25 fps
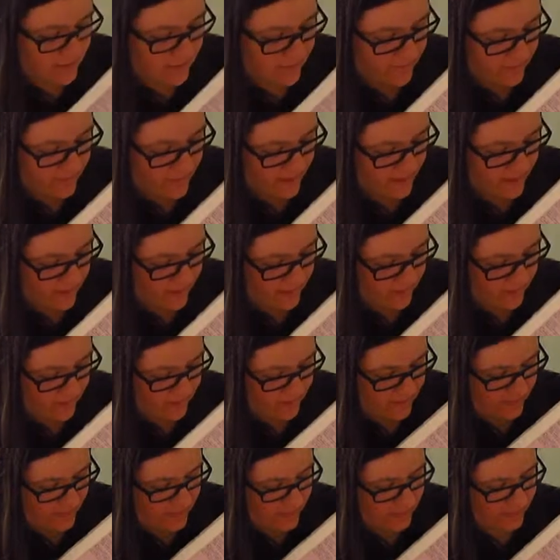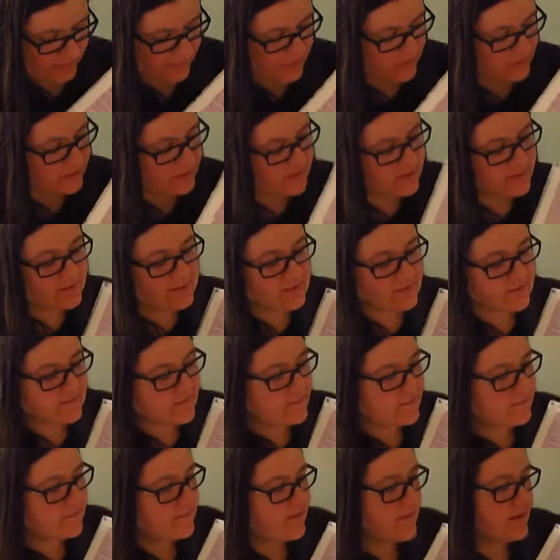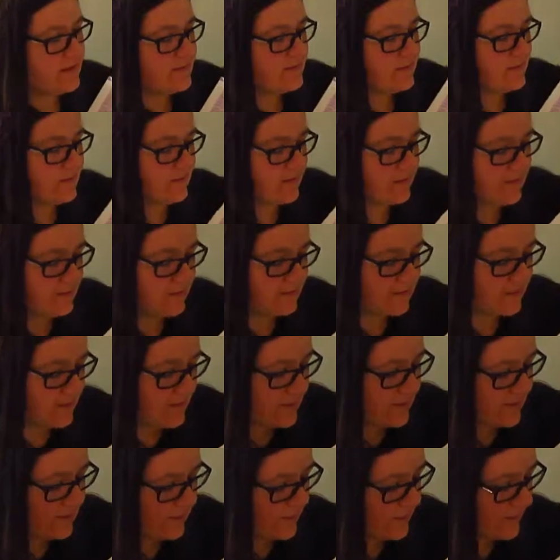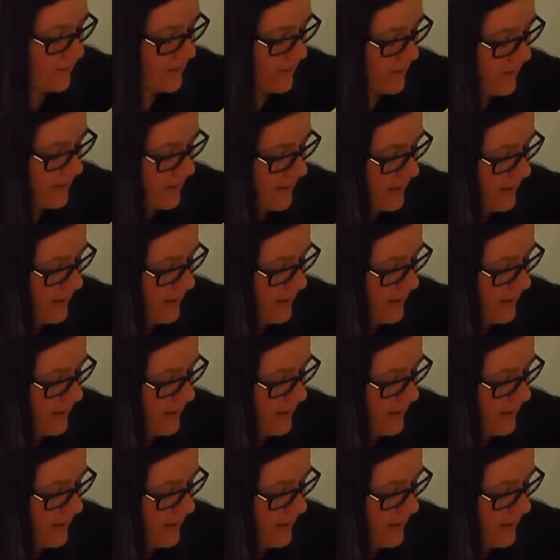different angles, expressions of their faces from the